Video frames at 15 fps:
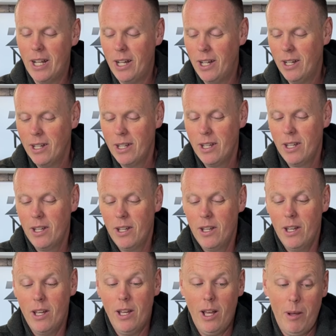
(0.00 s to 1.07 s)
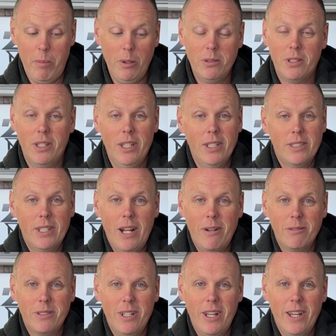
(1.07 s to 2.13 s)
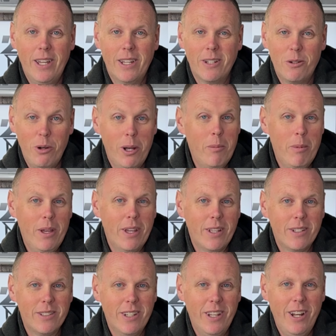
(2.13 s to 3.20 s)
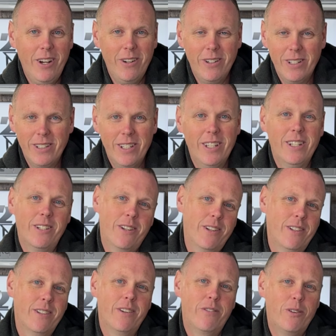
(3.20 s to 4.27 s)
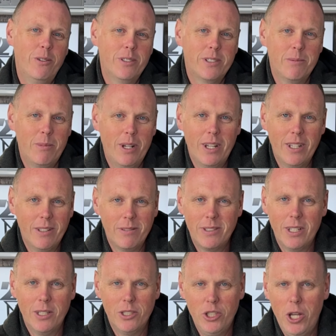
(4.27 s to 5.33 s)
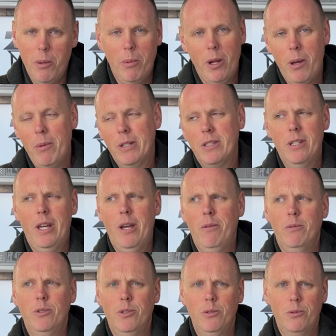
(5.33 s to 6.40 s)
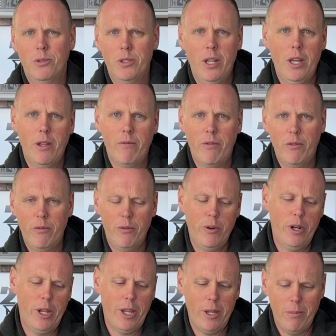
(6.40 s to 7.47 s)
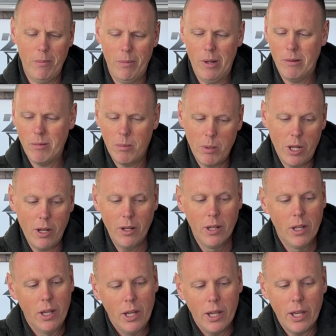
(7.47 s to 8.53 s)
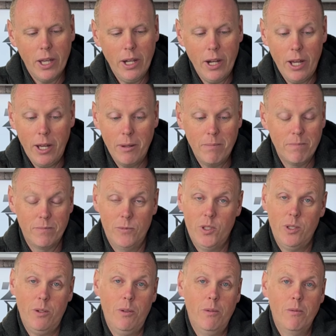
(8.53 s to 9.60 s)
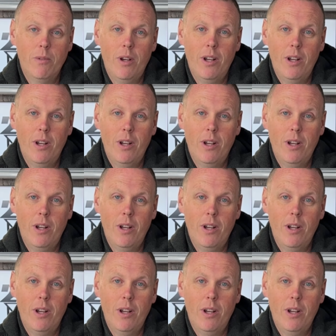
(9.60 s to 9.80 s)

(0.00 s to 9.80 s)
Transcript: I posted this and I was like, quite a bit, you know. And then of course somebody says, yeah, but how much of that was you sent for free and blah, blah, blah. And so